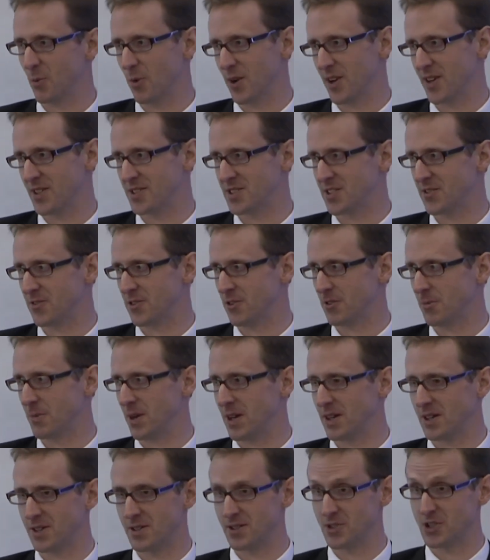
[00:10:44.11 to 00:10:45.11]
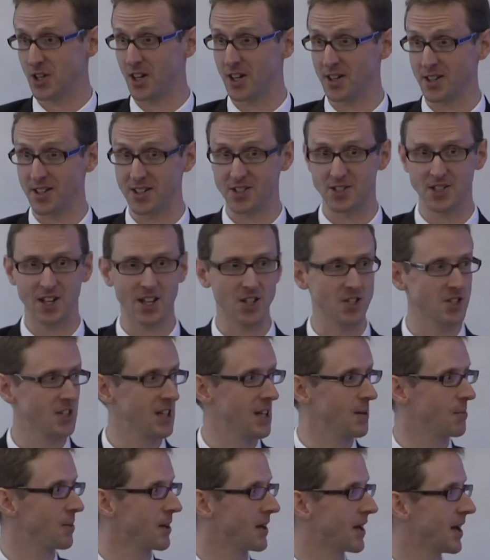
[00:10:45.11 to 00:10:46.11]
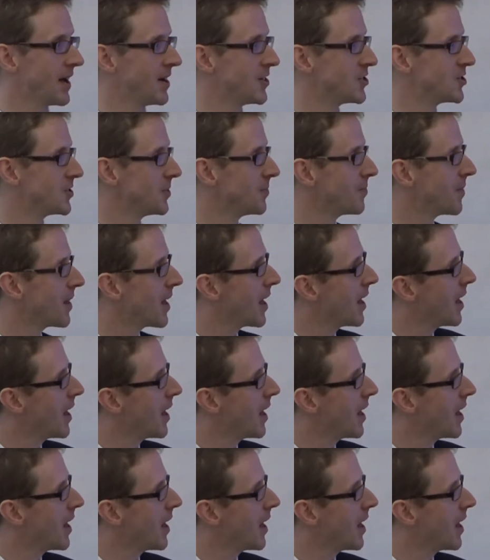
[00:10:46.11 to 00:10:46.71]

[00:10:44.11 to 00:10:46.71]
way as if you'd made a Chinese national application.